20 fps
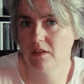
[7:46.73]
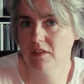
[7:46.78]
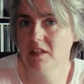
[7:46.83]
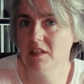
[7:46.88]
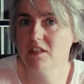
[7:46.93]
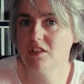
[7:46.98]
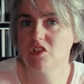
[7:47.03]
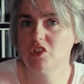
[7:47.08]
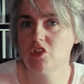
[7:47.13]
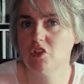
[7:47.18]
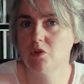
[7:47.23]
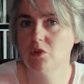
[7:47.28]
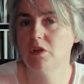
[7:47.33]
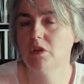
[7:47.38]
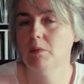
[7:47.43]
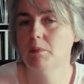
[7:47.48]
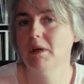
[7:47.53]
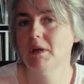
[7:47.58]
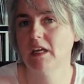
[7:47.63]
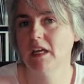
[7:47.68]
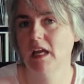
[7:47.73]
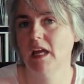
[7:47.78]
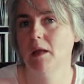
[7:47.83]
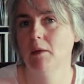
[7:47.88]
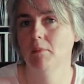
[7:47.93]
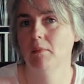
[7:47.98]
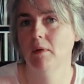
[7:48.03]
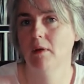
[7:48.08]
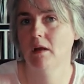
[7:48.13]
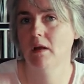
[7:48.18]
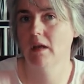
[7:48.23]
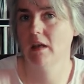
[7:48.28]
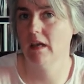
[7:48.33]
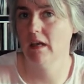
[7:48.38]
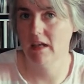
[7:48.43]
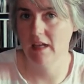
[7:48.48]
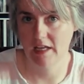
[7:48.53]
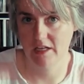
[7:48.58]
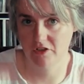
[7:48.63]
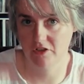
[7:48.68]
this studio became
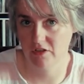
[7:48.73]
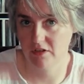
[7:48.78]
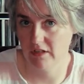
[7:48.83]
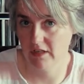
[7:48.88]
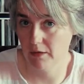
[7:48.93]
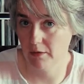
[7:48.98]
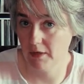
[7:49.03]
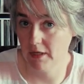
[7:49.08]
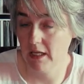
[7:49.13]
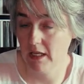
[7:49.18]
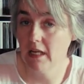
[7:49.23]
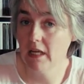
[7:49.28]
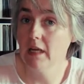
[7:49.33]
legendary.